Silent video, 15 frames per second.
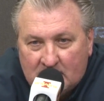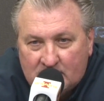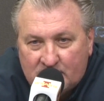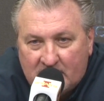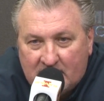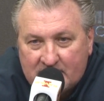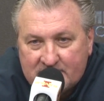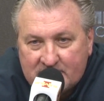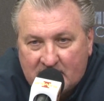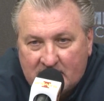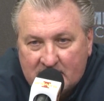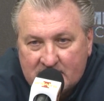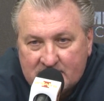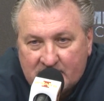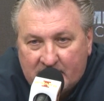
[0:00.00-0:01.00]
trying to say
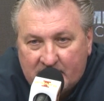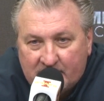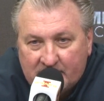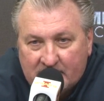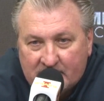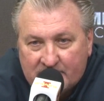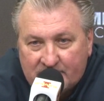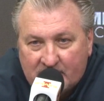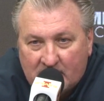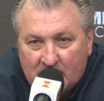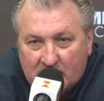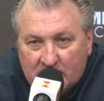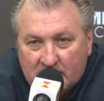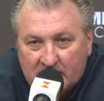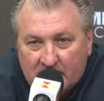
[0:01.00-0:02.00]
this so I don't get in
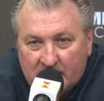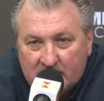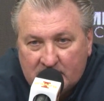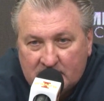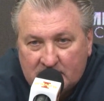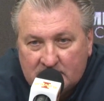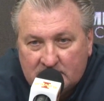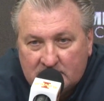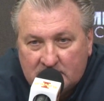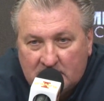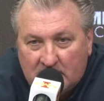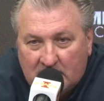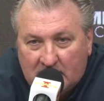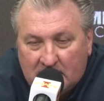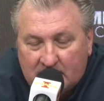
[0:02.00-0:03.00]
trouble, you know.
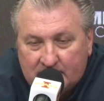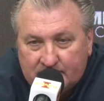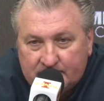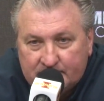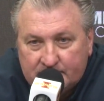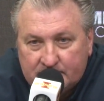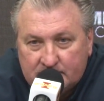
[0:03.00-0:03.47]
Um,